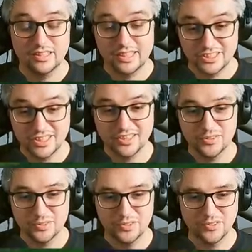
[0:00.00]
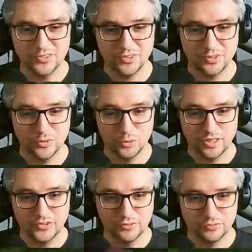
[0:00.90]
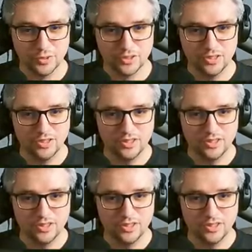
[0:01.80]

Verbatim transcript: Yeah, chicken noodles are... Oh, that's a frog.